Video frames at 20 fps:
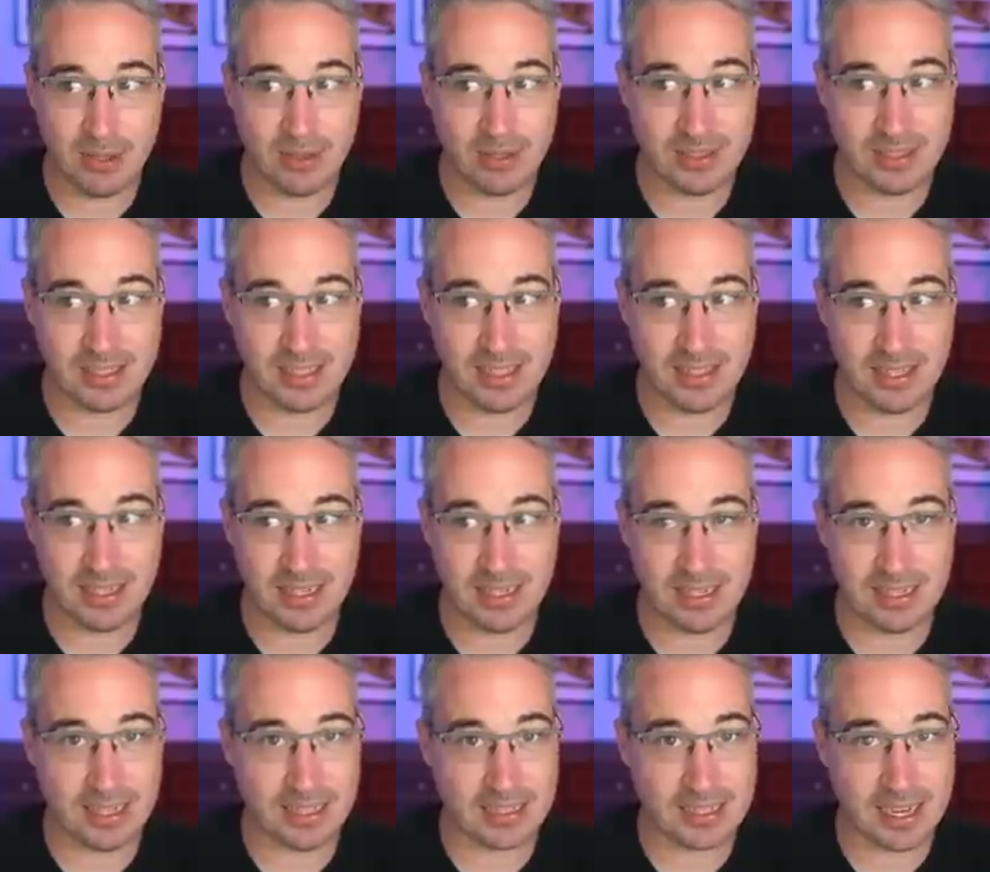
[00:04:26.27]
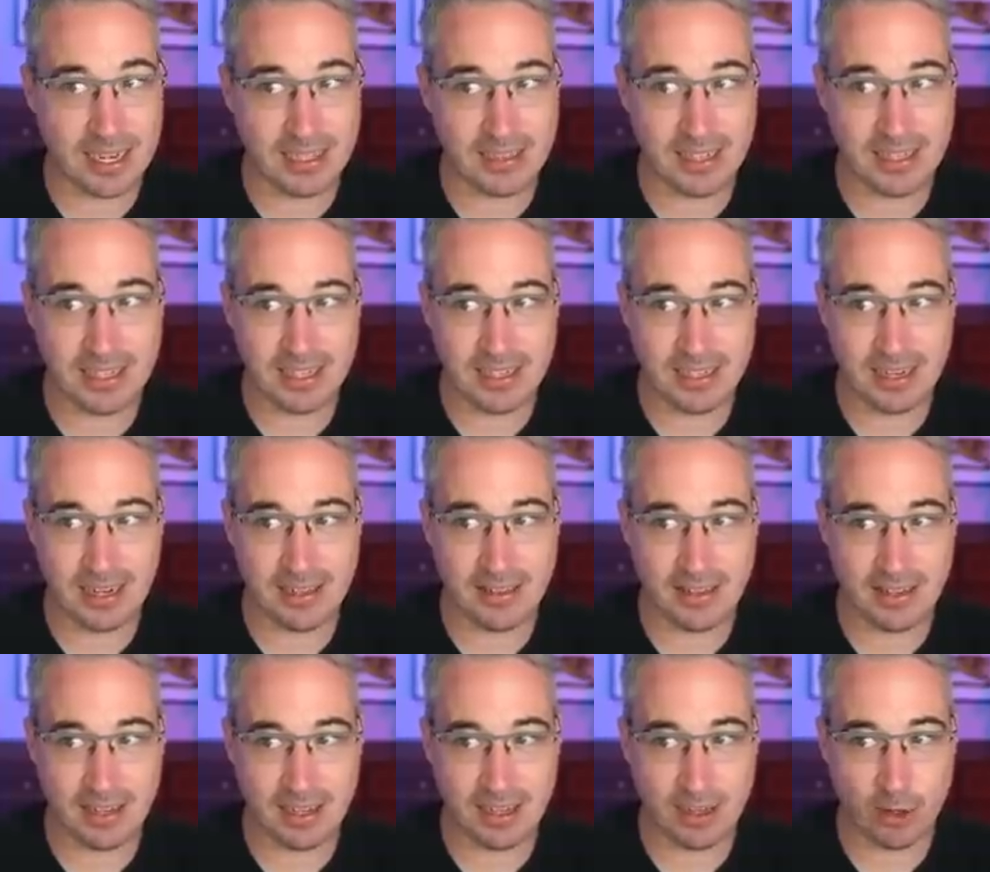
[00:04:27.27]
you can see that it gets highlighted and
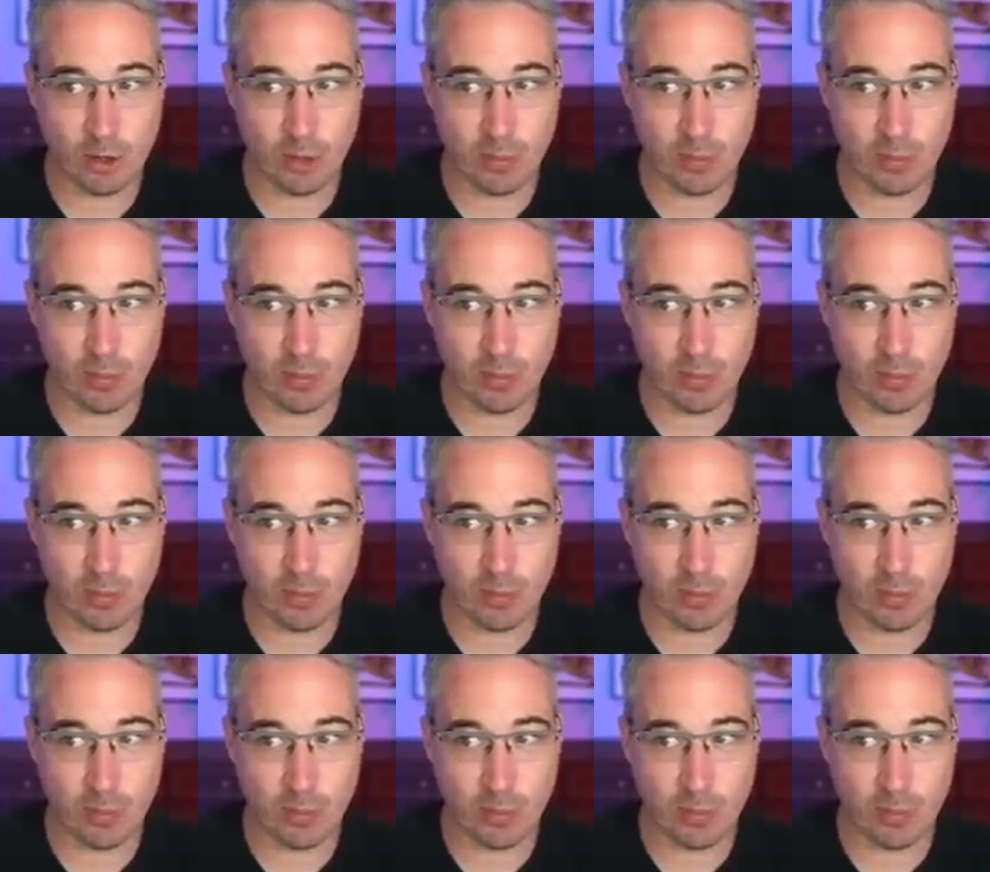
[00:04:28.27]
then I can